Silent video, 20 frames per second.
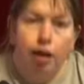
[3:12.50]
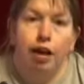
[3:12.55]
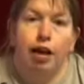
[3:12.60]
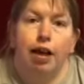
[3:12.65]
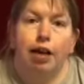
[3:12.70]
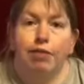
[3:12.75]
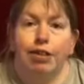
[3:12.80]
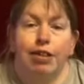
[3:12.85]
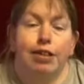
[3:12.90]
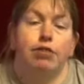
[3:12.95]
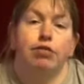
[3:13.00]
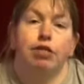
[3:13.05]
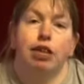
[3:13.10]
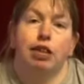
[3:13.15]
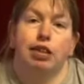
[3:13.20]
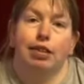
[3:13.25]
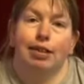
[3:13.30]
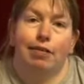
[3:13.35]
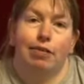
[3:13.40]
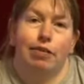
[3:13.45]
if it still
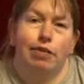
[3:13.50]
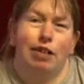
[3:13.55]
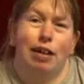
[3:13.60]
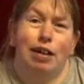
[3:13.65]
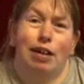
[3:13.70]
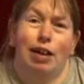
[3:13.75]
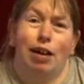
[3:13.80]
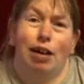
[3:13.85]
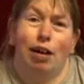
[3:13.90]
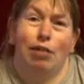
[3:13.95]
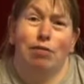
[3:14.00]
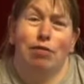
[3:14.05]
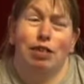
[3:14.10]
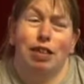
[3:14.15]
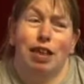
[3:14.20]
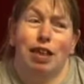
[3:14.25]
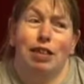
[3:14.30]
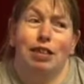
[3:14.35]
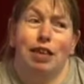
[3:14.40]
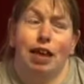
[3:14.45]
doesn't sell after
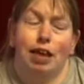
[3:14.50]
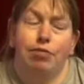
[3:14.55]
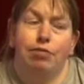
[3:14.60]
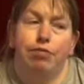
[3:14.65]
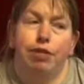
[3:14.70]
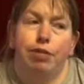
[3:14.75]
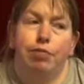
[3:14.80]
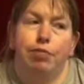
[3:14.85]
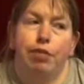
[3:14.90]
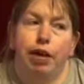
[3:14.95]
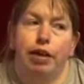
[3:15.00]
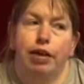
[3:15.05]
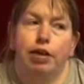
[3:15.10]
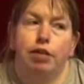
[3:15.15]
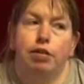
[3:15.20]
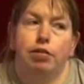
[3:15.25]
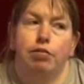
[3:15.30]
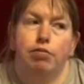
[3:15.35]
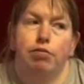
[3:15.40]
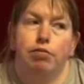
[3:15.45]
that, then we might
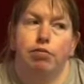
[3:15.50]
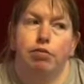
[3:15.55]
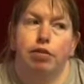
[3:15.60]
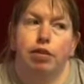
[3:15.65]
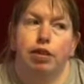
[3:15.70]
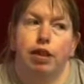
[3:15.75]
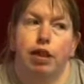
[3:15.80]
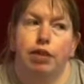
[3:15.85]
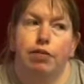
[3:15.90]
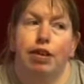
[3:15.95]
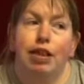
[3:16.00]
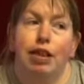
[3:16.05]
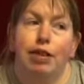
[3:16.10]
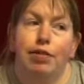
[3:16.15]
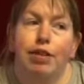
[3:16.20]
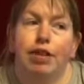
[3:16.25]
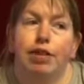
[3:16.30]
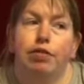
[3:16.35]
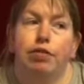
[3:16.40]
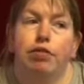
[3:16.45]
either leave
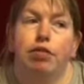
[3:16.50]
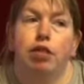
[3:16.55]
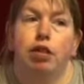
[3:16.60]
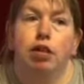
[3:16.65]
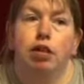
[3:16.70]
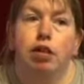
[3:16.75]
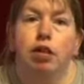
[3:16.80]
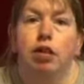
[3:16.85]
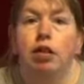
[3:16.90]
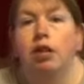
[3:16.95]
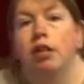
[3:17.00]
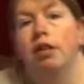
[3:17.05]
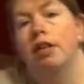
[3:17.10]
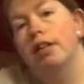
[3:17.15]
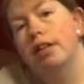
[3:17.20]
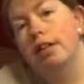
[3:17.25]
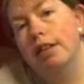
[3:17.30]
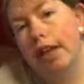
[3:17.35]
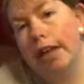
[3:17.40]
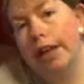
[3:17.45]
it till
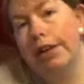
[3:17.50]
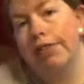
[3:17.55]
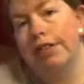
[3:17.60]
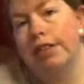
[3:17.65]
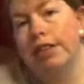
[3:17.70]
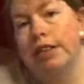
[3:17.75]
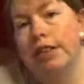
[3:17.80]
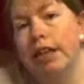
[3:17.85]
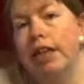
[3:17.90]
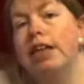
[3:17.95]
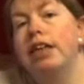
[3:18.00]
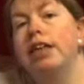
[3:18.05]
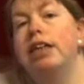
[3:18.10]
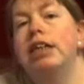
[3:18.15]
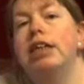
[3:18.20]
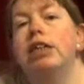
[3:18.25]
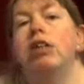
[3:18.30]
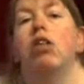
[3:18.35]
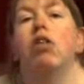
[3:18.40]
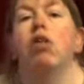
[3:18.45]
later in the
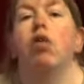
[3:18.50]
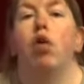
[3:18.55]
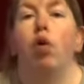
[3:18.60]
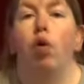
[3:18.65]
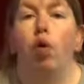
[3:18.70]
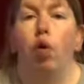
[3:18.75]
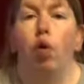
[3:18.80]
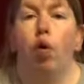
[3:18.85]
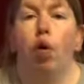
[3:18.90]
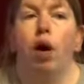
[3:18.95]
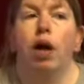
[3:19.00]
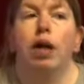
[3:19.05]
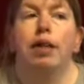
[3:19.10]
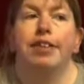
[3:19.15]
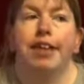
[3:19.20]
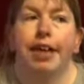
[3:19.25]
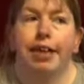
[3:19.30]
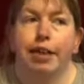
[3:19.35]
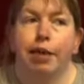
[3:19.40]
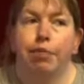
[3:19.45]
year or
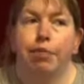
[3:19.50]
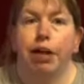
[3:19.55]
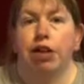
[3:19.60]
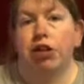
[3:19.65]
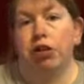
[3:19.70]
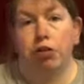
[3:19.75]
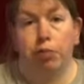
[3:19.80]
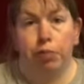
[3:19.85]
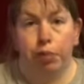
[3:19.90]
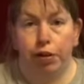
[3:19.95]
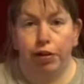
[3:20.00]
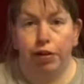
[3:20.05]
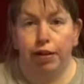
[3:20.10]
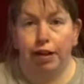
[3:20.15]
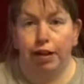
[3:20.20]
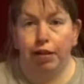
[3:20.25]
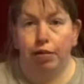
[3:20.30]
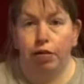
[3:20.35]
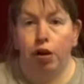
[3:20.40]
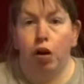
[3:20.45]
take it back to a boot
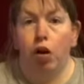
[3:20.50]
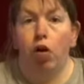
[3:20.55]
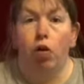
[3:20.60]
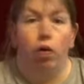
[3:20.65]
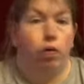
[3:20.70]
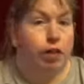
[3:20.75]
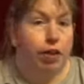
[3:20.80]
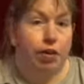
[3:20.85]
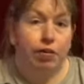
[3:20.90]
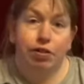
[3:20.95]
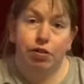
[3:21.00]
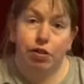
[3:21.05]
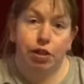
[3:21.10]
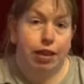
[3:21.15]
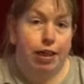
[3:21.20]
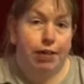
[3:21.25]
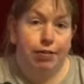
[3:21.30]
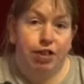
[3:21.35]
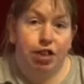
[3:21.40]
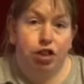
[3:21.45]
sale or give it to a
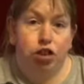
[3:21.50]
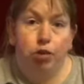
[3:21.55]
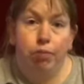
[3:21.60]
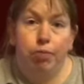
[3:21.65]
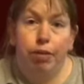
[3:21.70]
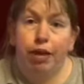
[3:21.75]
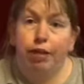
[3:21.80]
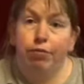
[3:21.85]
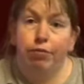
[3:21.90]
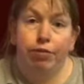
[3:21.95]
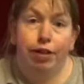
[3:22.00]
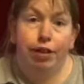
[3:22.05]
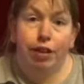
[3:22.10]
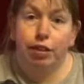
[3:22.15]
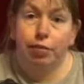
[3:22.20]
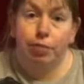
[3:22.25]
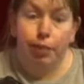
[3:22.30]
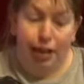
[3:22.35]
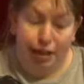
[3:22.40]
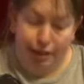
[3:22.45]
charity shop. It really
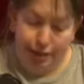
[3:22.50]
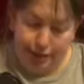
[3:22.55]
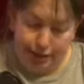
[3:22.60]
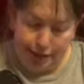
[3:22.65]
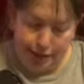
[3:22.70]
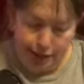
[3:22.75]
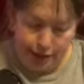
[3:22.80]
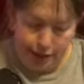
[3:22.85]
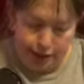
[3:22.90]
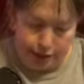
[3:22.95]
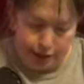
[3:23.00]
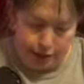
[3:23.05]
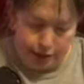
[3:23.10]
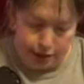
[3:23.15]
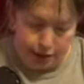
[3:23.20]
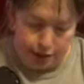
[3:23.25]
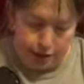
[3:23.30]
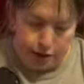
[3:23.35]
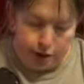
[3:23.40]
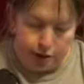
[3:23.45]
depends.
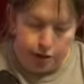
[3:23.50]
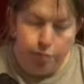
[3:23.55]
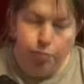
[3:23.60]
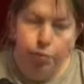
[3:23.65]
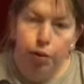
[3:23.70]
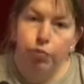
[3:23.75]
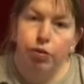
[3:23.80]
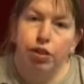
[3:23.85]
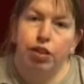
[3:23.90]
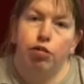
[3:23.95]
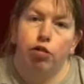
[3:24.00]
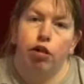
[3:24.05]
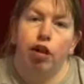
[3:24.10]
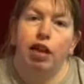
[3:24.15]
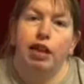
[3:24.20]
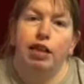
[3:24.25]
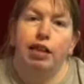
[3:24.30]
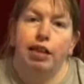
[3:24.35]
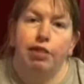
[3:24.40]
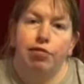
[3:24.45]
But we try
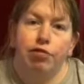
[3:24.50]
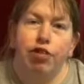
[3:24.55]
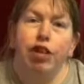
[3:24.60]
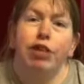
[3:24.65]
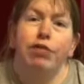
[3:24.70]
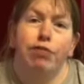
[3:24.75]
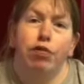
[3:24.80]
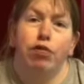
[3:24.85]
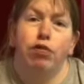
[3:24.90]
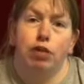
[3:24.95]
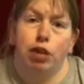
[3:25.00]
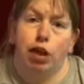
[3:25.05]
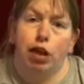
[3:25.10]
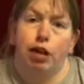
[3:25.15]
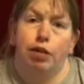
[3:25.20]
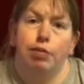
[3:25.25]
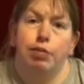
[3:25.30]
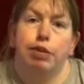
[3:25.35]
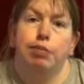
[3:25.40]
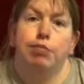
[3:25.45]
at least 3-4
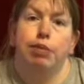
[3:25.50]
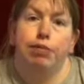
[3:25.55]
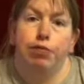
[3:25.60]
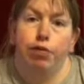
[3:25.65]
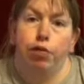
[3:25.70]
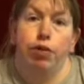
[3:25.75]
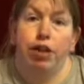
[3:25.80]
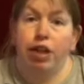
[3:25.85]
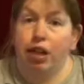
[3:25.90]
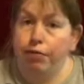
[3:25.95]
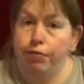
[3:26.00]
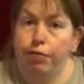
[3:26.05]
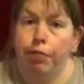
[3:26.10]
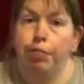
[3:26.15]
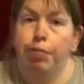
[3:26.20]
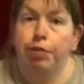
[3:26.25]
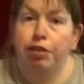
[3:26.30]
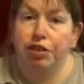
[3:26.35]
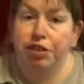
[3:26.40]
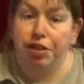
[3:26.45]
times before we give up
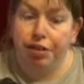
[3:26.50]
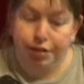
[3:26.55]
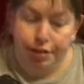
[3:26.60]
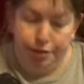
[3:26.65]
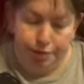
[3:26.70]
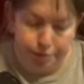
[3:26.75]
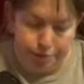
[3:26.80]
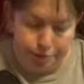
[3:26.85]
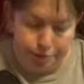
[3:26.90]
on an item.